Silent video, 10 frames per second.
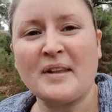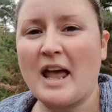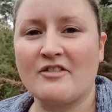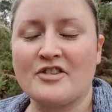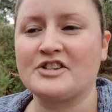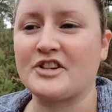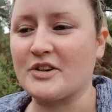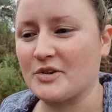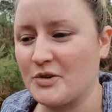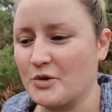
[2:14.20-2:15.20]
every
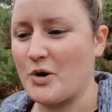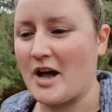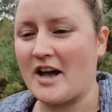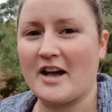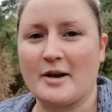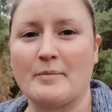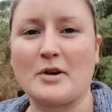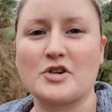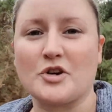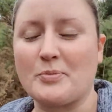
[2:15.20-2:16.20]
single
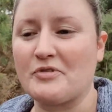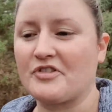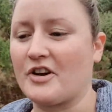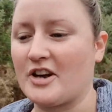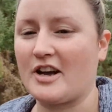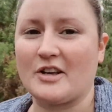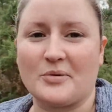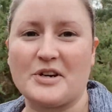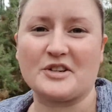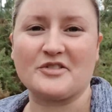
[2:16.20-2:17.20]
mushroom and fungi that we
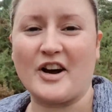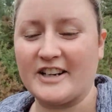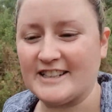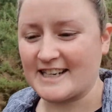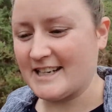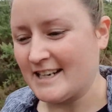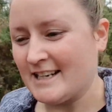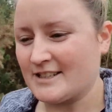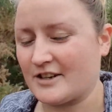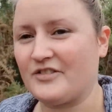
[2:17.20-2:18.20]
could find.
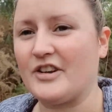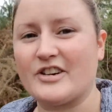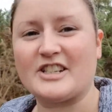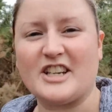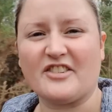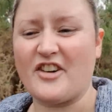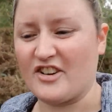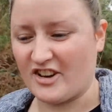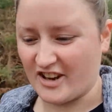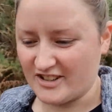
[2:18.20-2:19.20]
So if you're into your
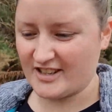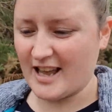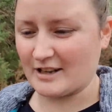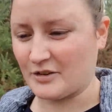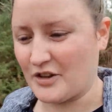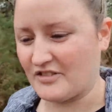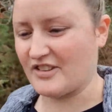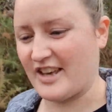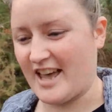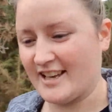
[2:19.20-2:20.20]
fungus, head on over
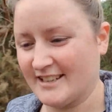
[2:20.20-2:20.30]
there.